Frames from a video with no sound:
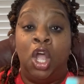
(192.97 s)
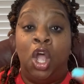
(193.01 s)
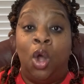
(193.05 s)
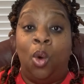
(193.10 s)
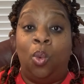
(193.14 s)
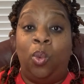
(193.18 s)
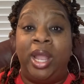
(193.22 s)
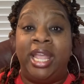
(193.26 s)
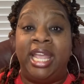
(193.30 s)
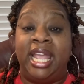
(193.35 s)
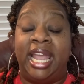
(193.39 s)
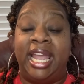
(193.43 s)

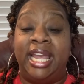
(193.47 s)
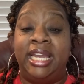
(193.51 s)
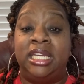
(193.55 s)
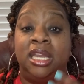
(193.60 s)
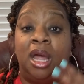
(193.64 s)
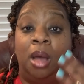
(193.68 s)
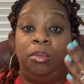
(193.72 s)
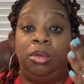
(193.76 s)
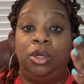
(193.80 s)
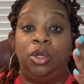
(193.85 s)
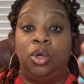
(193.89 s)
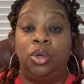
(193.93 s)
we end
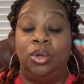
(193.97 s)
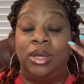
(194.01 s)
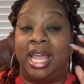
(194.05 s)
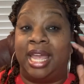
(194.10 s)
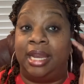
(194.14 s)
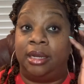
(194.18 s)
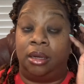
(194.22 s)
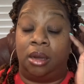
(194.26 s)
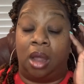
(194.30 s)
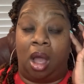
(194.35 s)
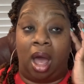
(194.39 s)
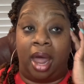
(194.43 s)
up
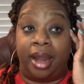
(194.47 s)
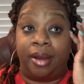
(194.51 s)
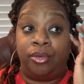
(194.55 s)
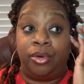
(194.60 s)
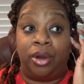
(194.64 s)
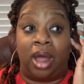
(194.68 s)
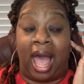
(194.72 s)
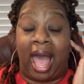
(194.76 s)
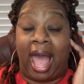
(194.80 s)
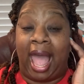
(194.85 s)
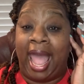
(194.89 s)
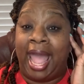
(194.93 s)

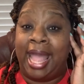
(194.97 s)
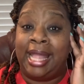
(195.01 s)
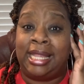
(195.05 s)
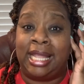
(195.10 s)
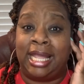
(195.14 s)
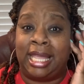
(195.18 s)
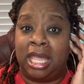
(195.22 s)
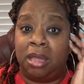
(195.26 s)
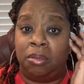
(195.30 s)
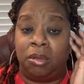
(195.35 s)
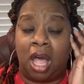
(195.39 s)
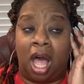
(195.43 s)
I hate to
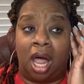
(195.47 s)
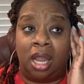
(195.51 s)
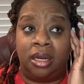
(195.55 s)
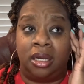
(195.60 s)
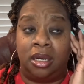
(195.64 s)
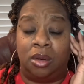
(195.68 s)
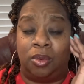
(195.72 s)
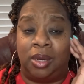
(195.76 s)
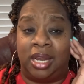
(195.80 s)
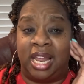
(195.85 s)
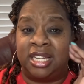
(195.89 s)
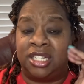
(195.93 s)
keep calling it
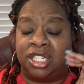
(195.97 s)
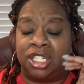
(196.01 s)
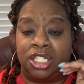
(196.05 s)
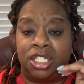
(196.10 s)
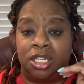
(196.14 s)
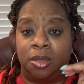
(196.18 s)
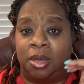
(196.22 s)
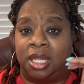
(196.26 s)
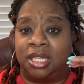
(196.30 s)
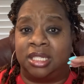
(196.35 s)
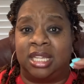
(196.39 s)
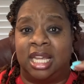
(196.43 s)
a
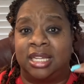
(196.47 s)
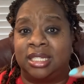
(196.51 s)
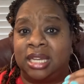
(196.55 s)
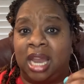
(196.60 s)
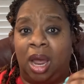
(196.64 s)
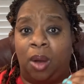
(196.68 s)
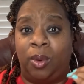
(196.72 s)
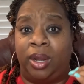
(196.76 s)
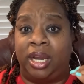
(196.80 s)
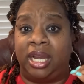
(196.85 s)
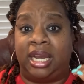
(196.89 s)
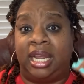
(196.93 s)
relationship, because that's
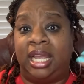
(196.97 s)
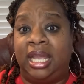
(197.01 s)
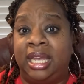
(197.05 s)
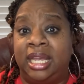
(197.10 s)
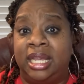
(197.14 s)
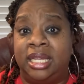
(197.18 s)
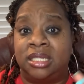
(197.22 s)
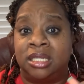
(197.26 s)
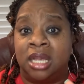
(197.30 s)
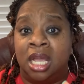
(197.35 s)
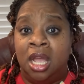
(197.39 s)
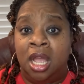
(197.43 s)
not what it
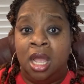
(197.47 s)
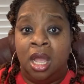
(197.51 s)
is.